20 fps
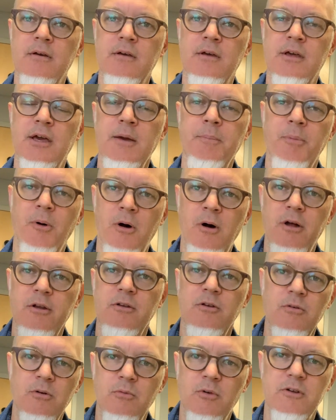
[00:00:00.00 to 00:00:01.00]
Keep on
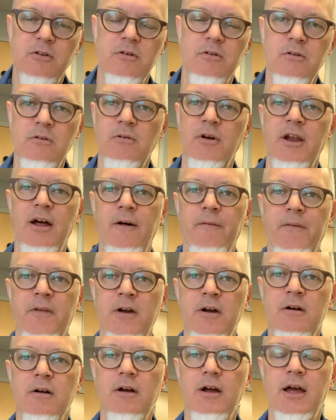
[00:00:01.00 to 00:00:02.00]
doing what you're doing out
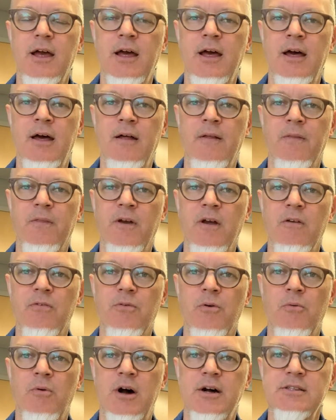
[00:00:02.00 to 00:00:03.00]
there, and thanks
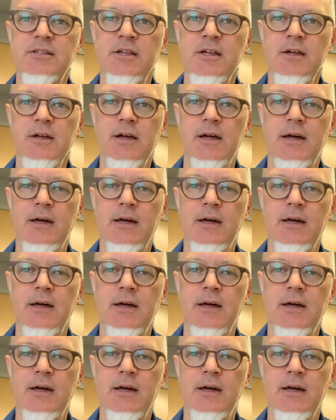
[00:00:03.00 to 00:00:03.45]
for watching.